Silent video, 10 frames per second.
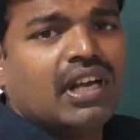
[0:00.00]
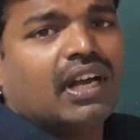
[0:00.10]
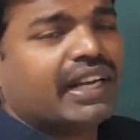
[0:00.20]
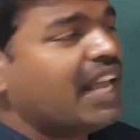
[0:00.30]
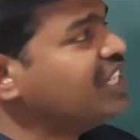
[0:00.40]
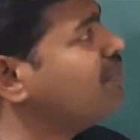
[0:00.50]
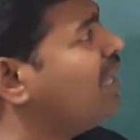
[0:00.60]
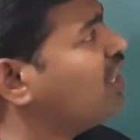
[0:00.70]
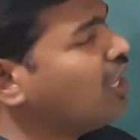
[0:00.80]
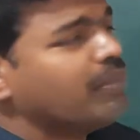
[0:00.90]
calcium
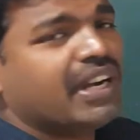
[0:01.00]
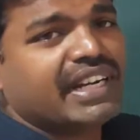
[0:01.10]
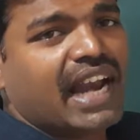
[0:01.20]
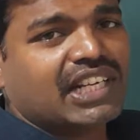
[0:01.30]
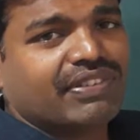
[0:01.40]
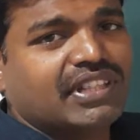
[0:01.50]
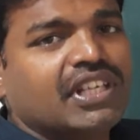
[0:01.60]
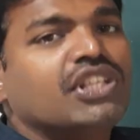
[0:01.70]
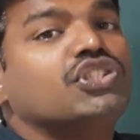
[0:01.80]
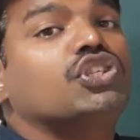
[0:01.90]
bicarbonate reacts with
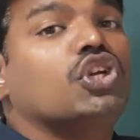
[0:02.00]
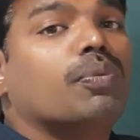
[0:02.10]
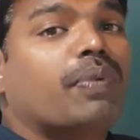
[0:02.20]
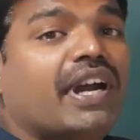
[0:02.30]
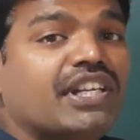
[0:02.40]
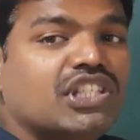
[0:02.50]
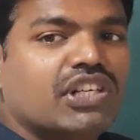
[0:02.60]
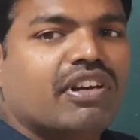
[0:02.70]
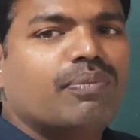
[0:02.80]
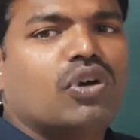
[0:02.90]

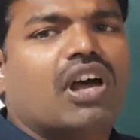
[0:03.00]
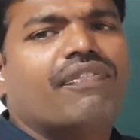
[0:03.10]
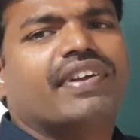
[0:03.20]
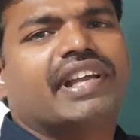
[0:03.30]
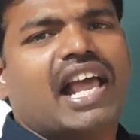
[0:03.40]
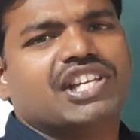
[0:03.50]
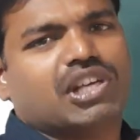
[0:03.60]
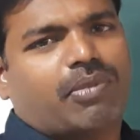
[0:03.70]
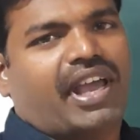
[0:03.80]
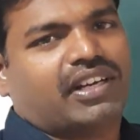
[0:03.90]
0.01 mole of
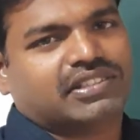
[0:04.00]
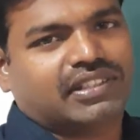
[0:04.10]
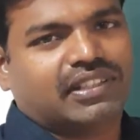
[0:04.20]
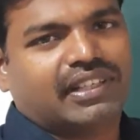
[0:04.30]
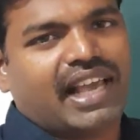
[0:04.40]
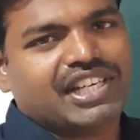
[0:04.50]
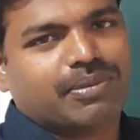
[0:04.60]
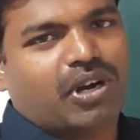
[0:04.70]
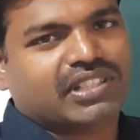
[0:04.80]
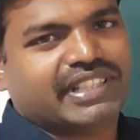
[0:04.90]
calcium
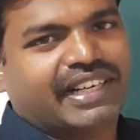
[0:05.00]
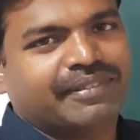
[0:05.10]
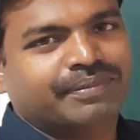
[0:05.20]
oxide.